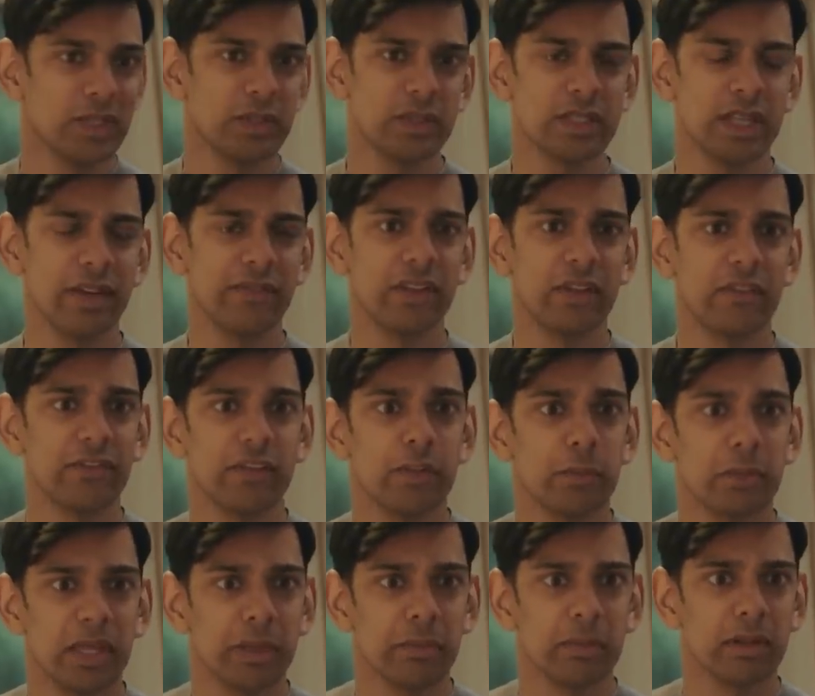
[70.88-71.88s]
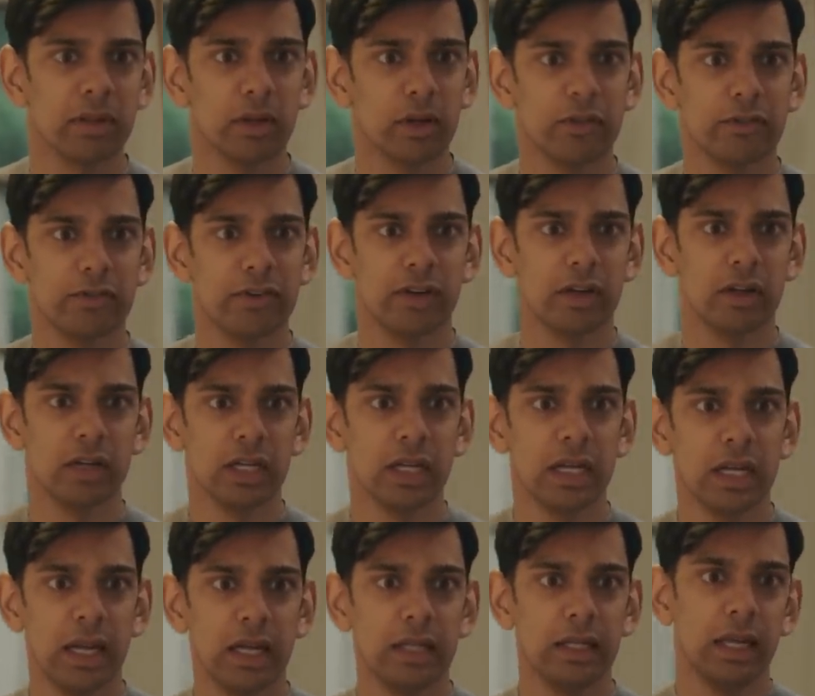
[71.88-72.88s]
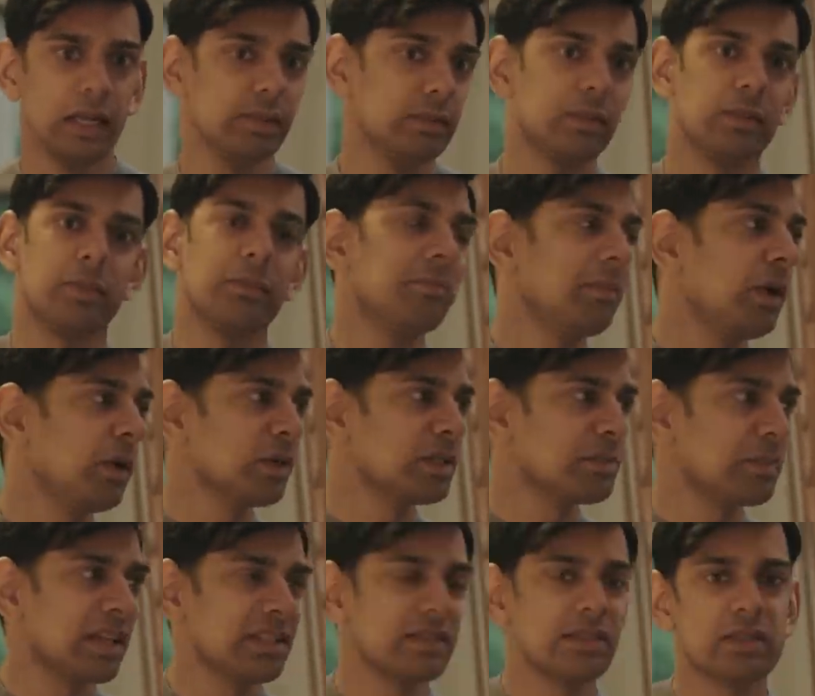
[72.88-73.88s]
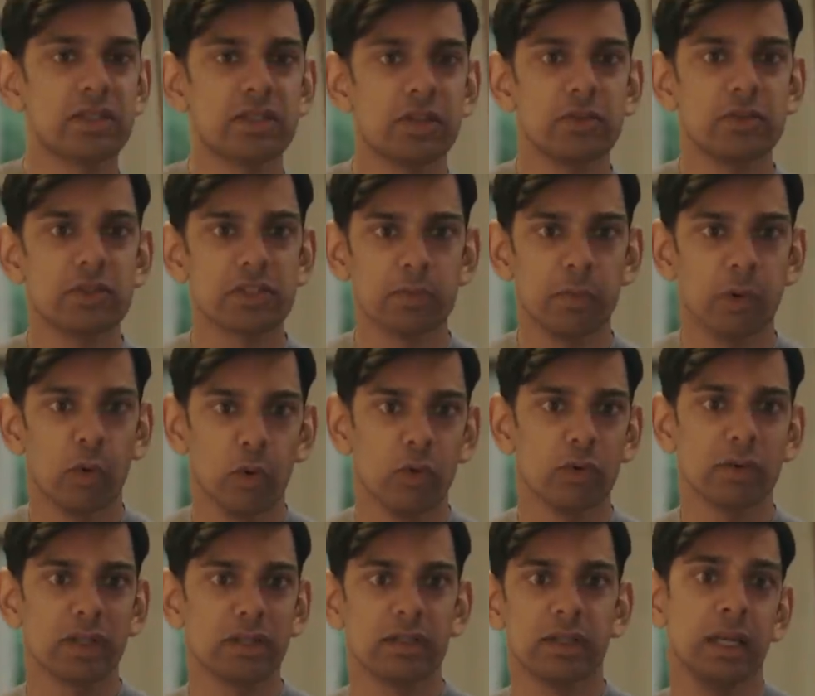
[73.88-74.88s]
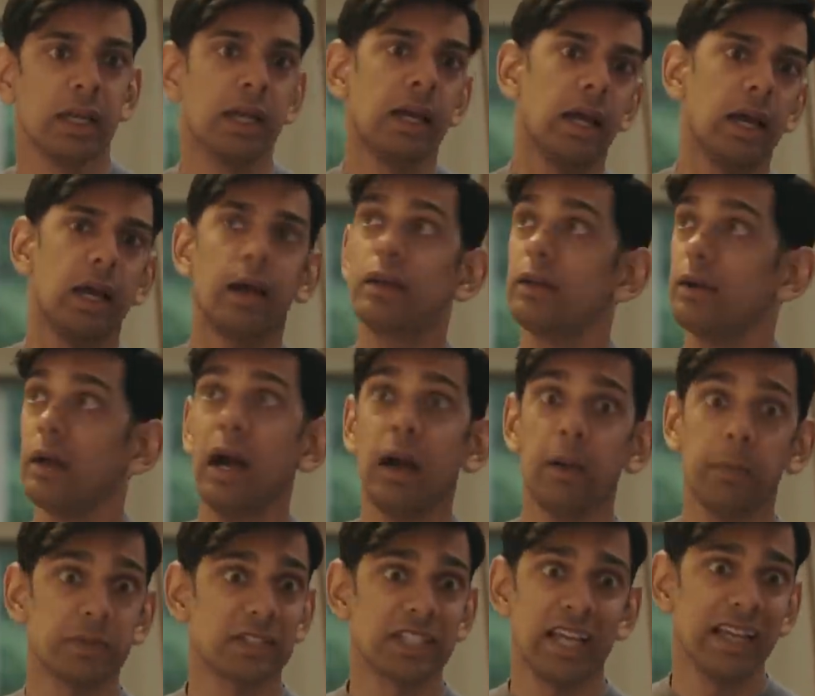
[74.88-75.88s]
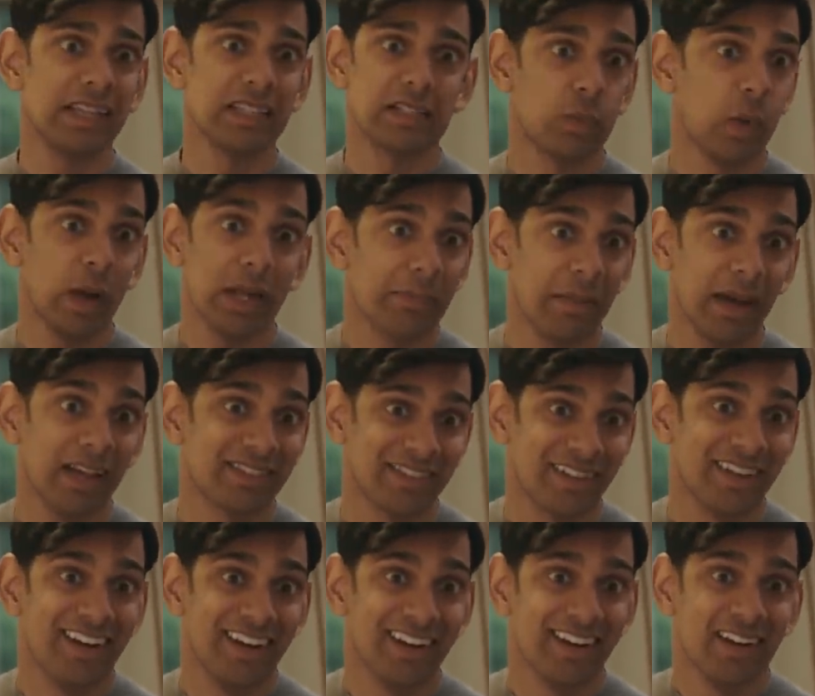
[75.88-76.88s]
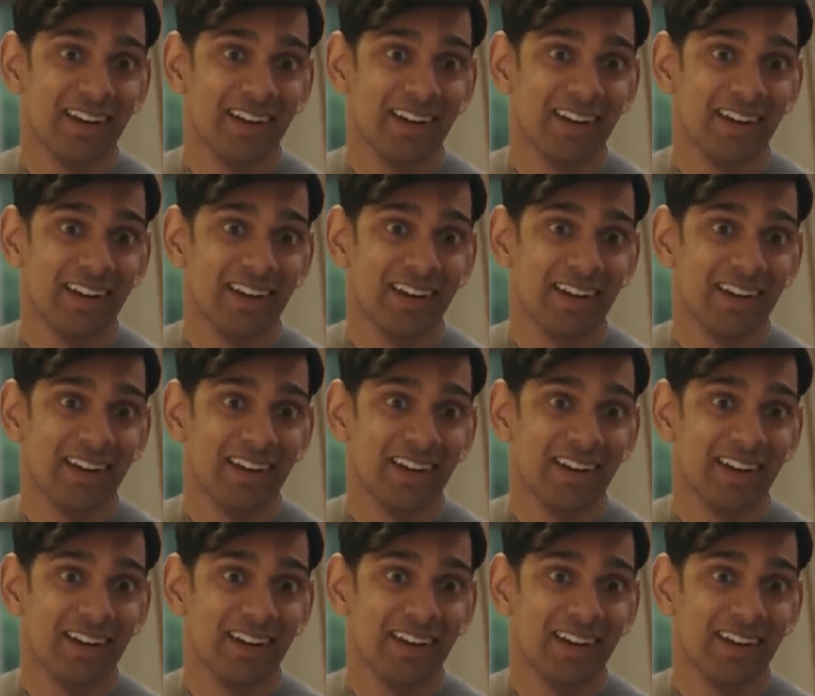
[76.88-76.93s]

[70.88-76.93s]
We're just having a few people over. And Mary's place is too small, and our telly's way better.